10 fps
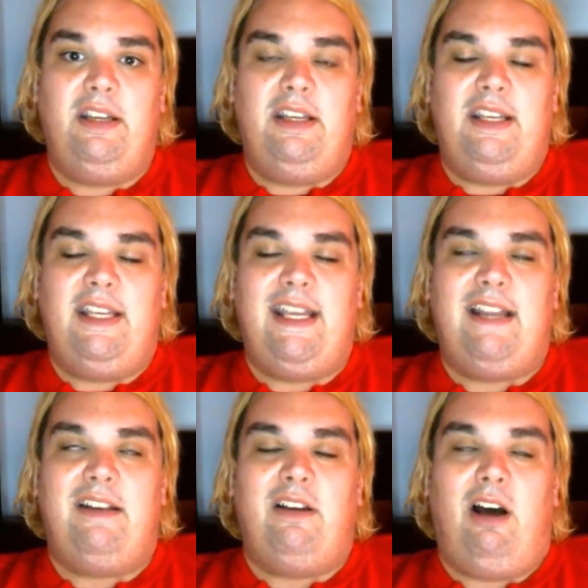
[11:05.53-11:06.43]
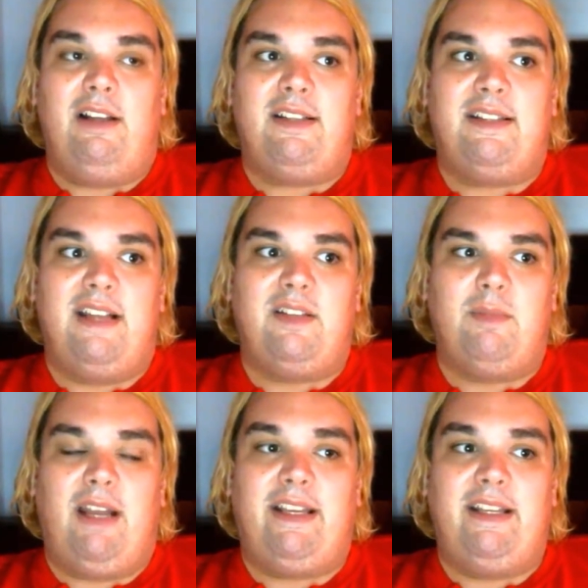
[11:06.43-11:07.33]
he had uh, set some
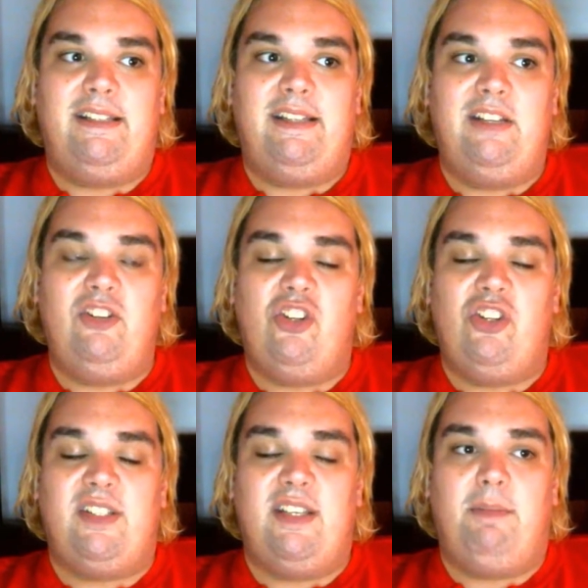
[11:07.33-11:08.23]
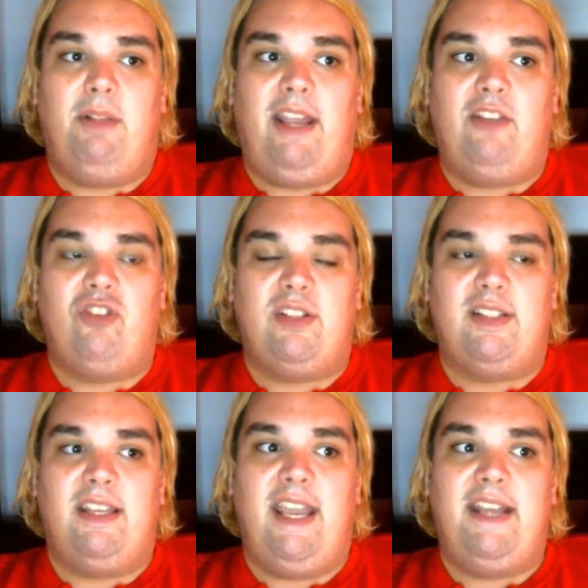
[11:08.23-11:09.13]
kind of contingency plan just in
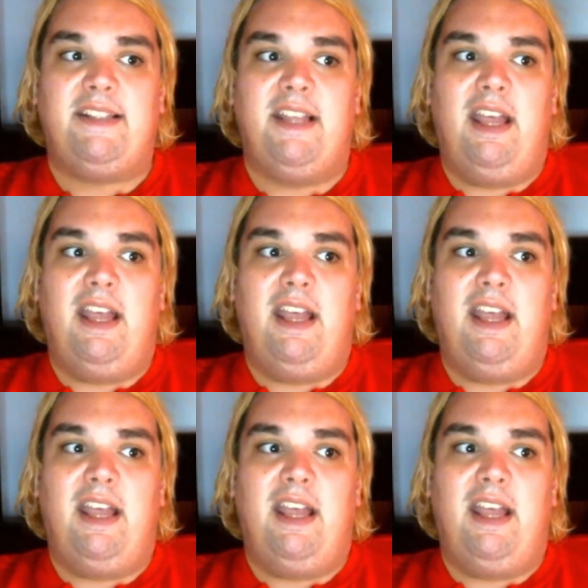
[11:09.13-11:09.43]
case